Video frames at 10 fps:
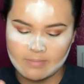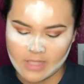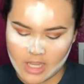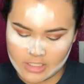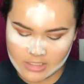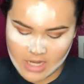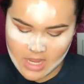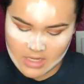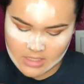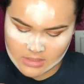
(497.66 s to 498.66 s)
blush,
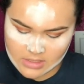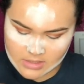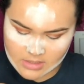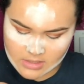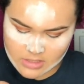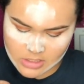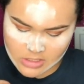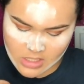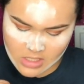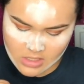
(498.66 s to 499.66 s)
and it is in the
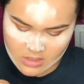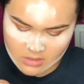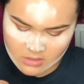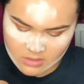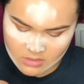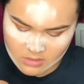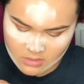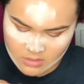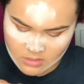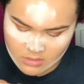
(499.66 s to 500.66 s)
shade
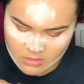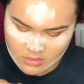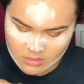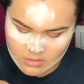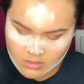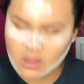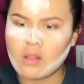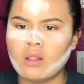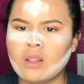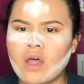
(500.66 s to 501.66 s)

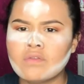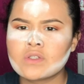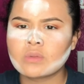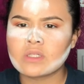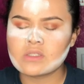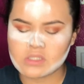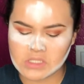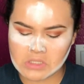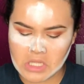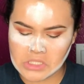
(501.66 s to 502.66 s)
Love
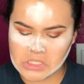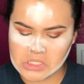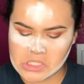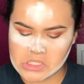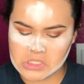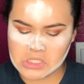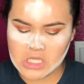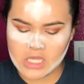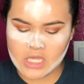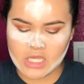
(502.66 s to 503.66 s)
Twist, I think it is.
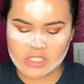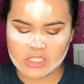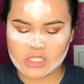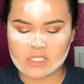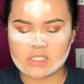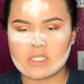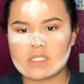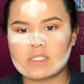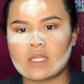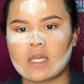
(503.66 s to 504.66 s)
It's just
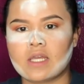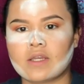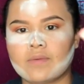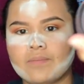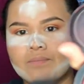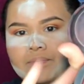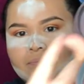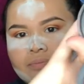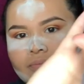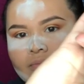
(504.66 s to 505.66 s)
this like
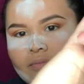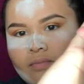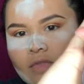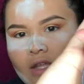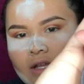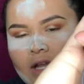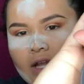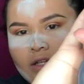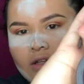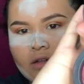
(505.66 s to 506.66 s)

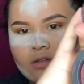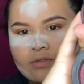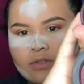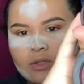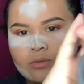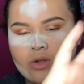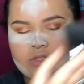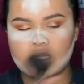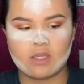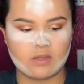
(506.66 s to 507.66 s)
kind of
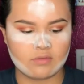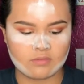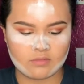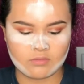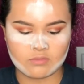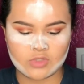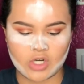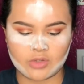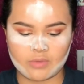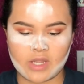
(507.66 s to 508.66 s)
rosy
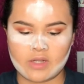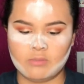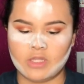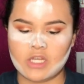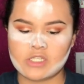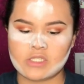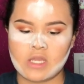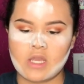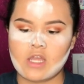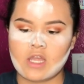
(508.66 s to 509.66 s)
dark red blush,
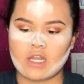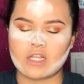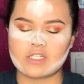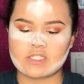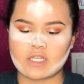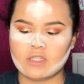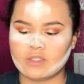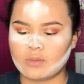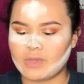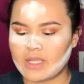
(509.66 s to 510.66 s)
and I just take a
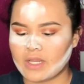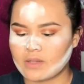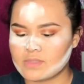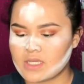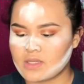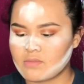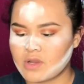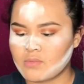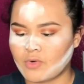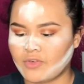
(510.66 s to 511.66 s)
little bit, and I'm taking
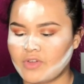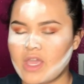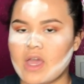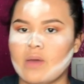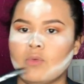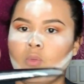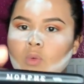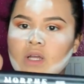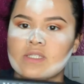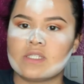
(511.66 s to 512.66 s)
my Morphe
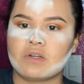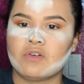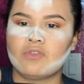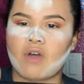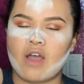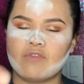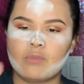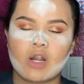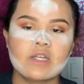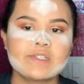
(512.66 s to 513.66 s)

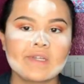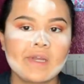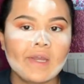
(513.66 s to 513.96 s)
M105 brush.